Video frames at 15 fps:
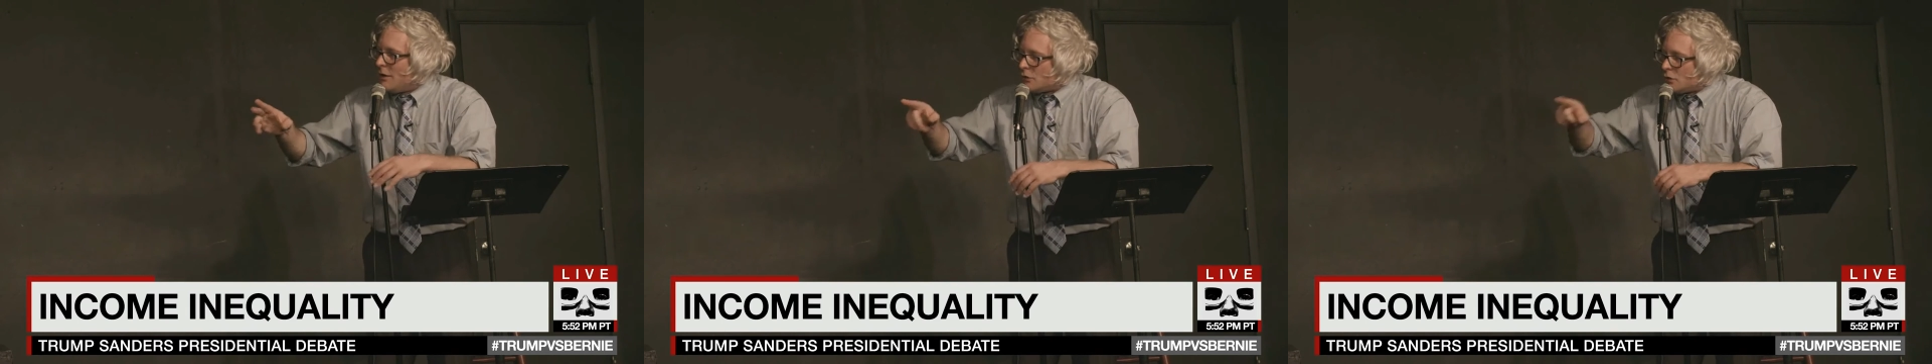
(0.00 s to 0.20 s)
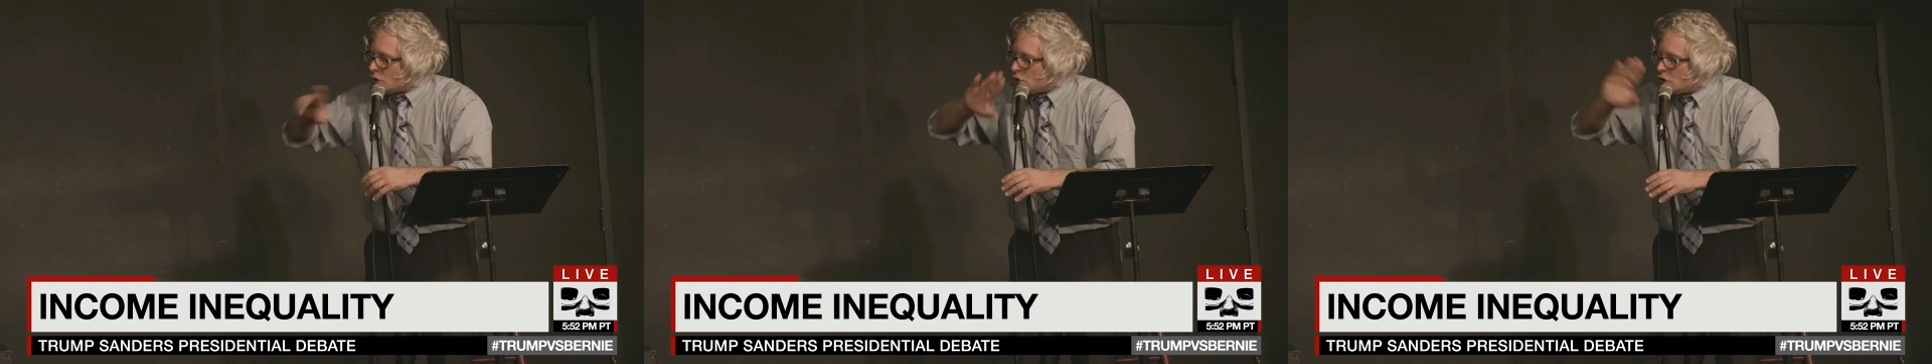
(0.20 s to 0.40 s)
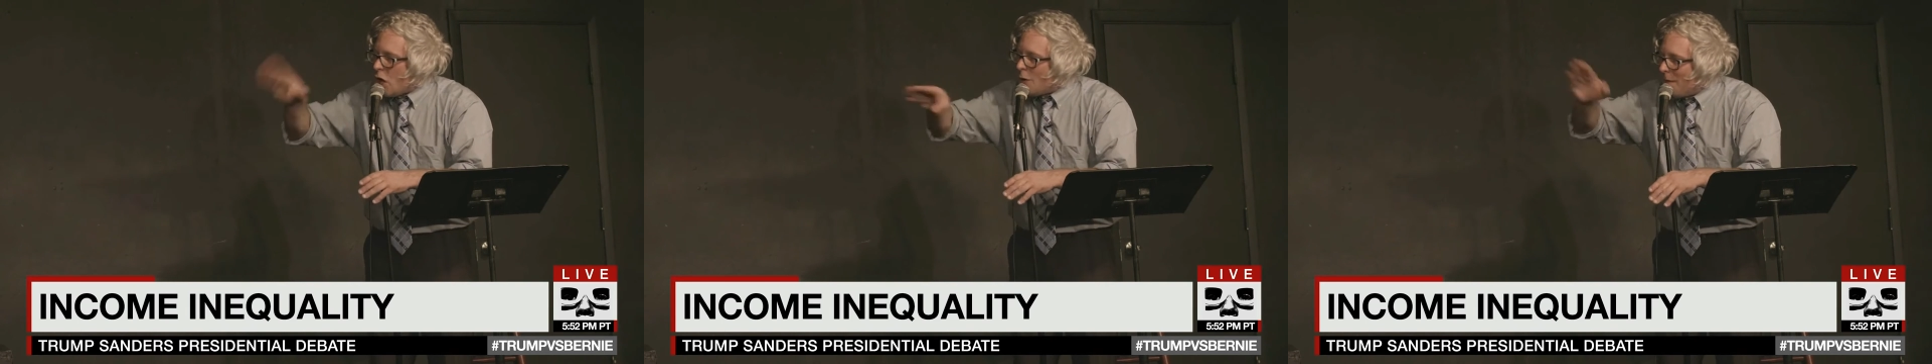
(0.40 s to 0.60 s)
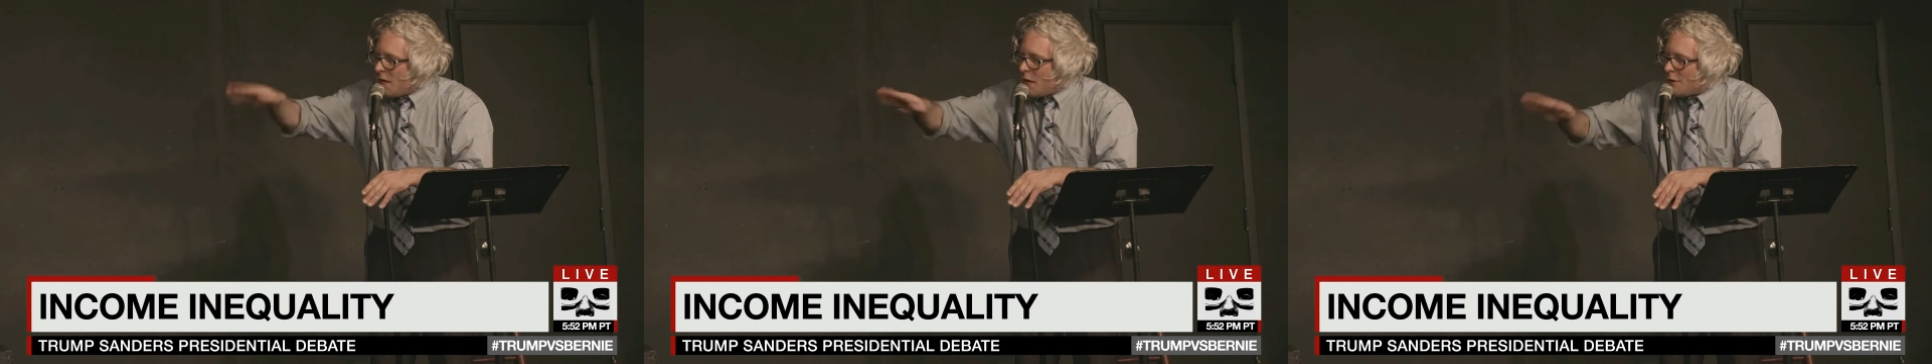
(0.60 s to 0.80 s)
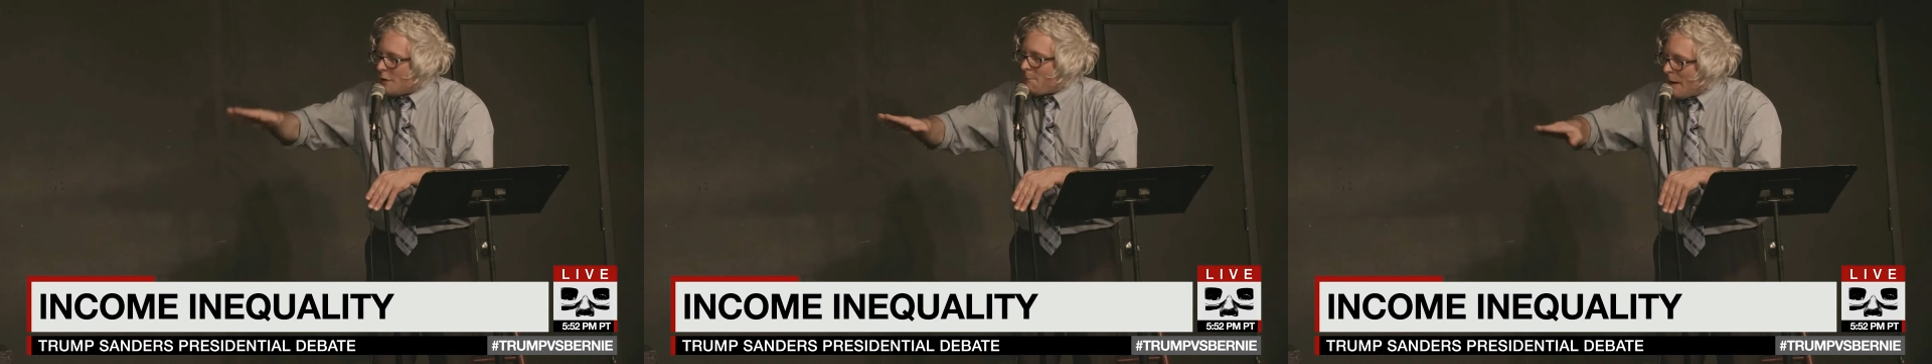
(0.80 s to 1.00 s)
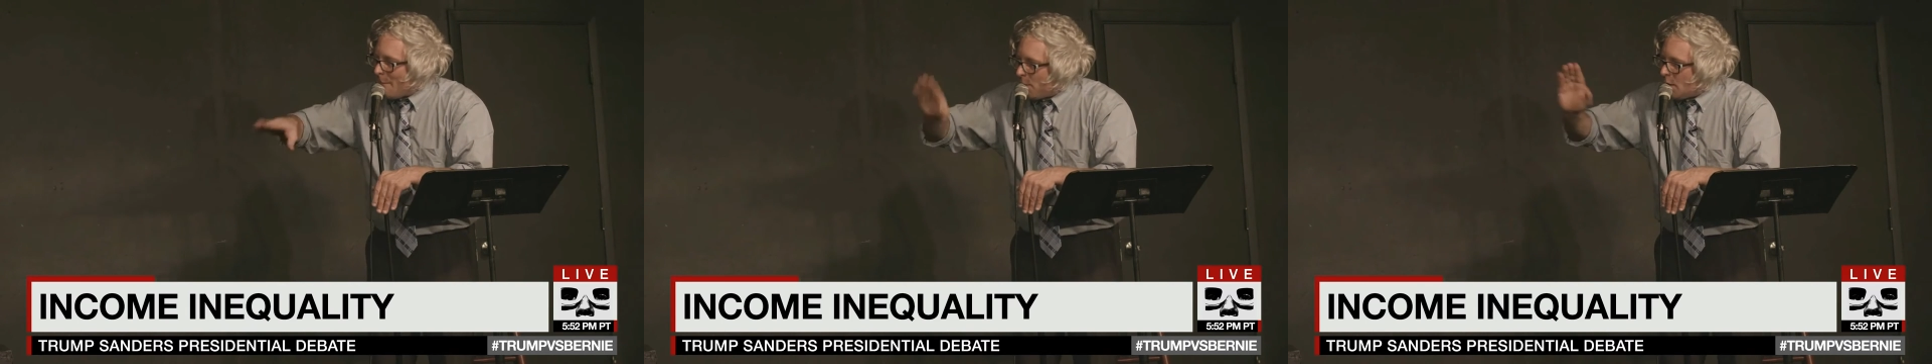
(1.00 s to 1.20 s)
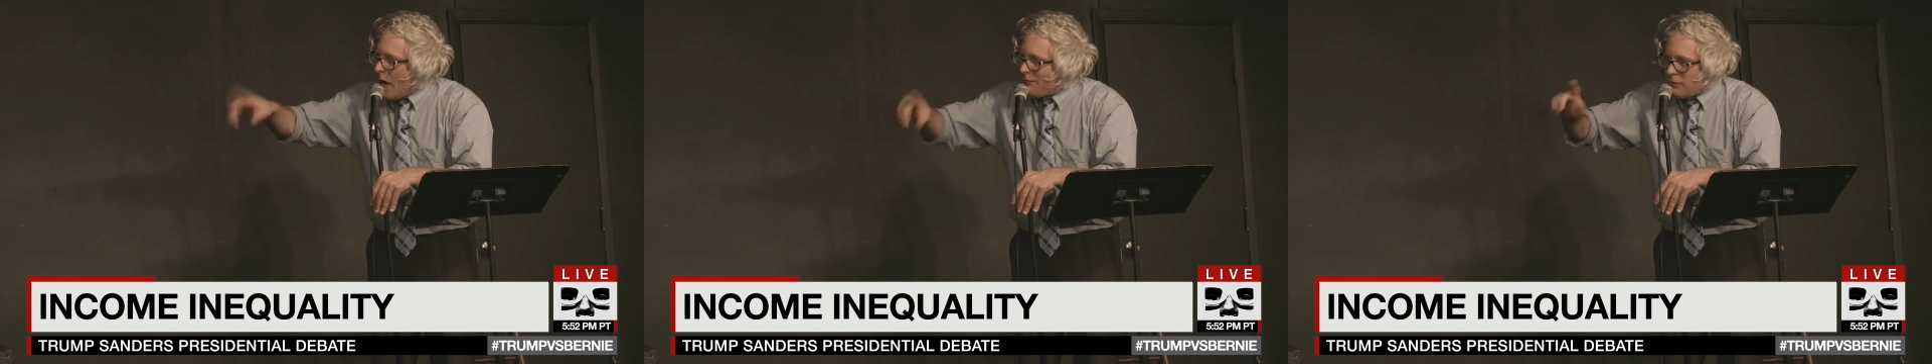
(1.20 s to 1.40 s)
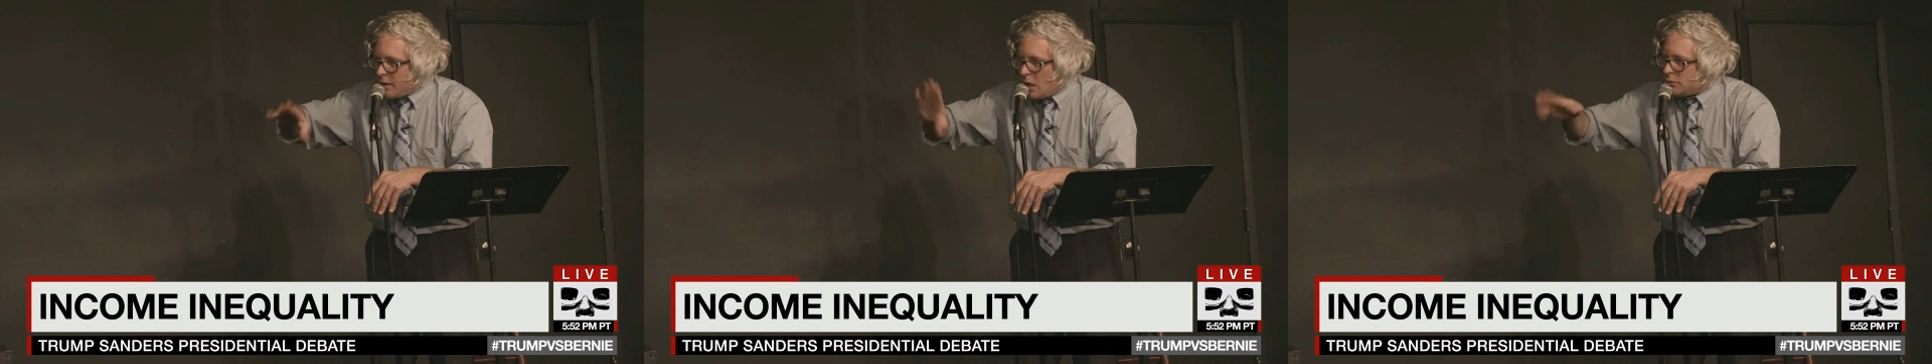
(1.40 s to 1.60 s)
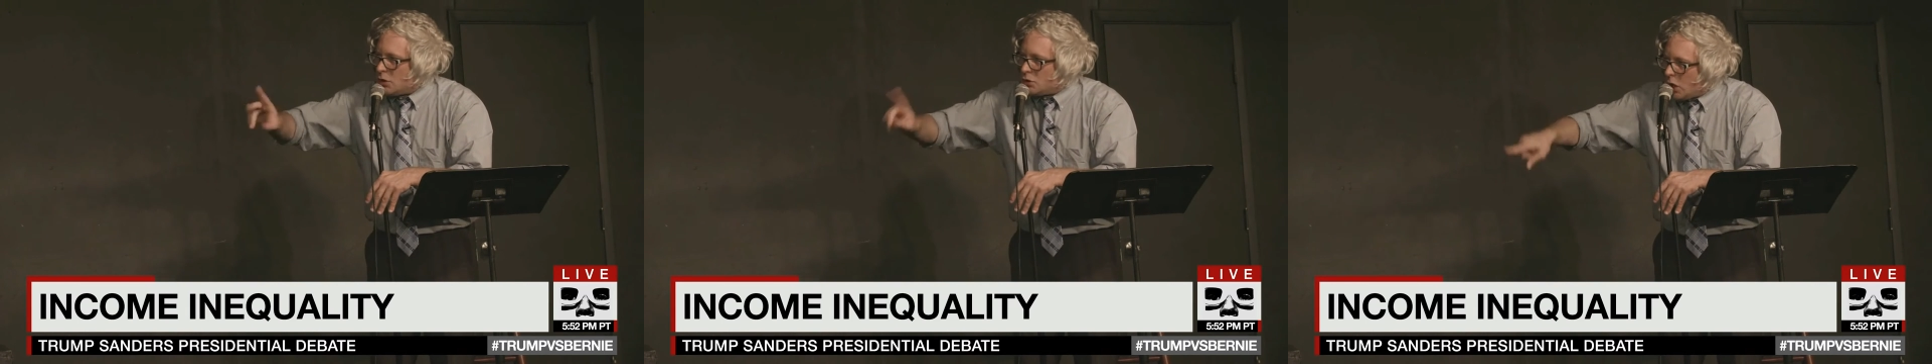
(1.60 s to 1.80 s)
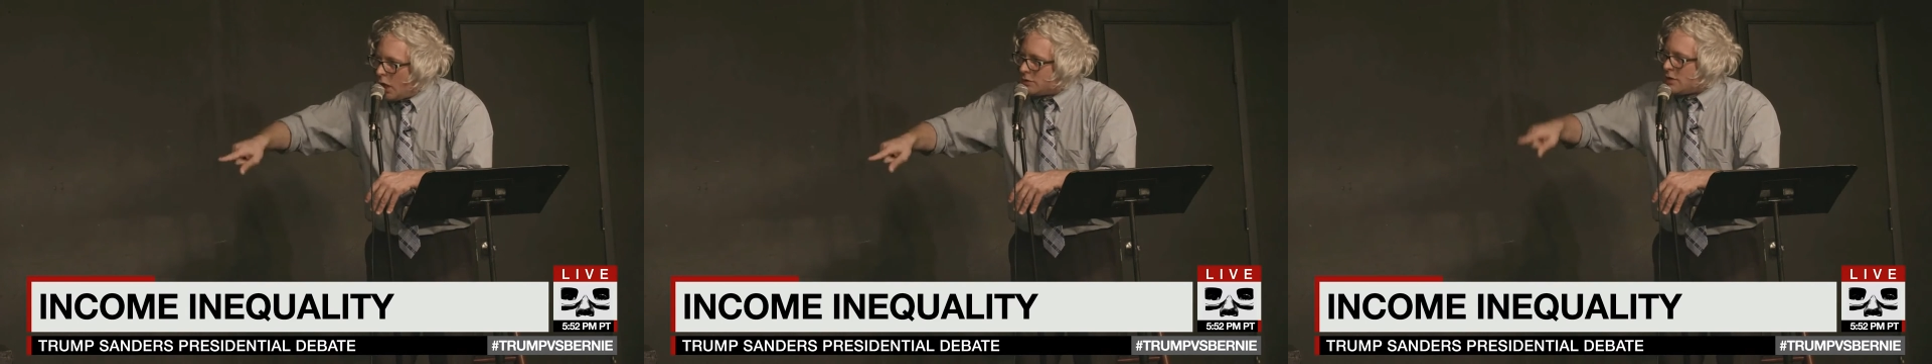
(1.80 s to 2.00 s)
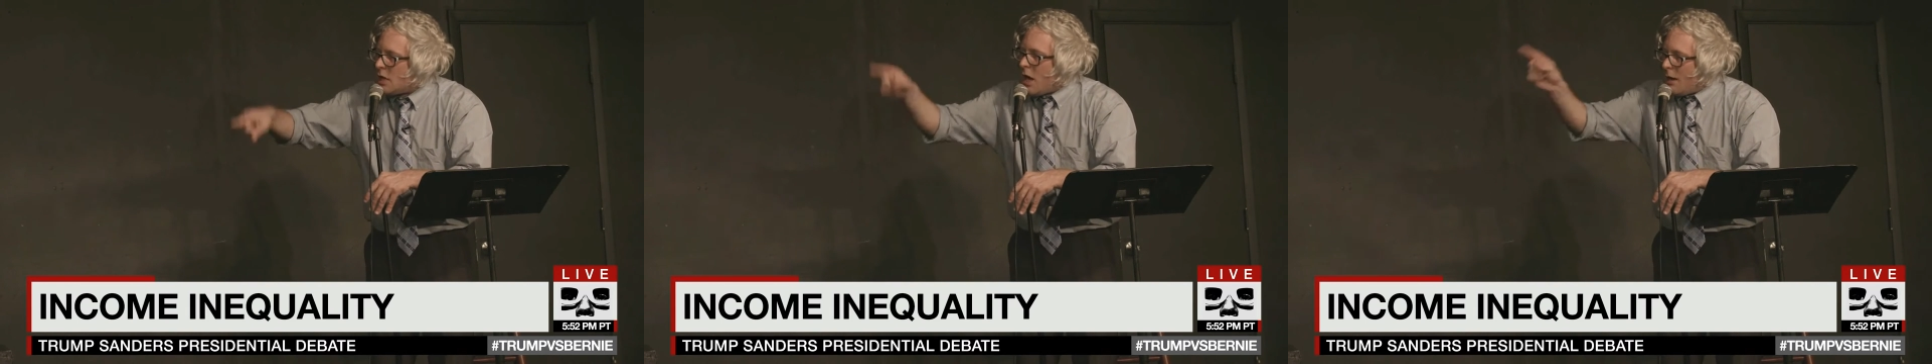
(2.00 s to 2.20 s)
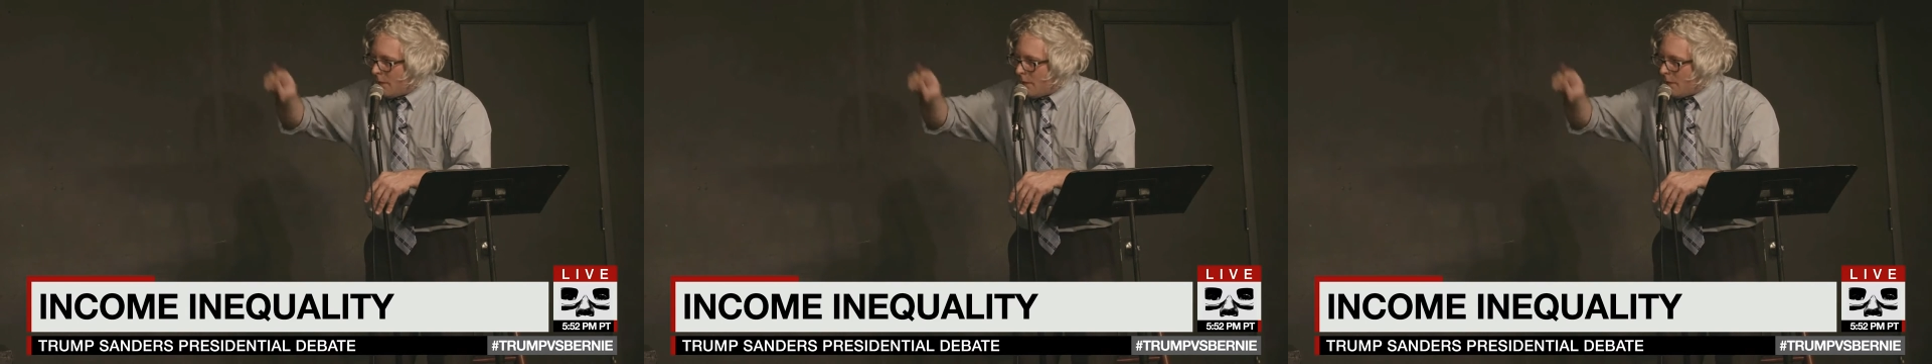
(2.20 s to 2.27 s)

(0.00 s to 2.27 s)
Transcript: that so many other people haven't got the chance?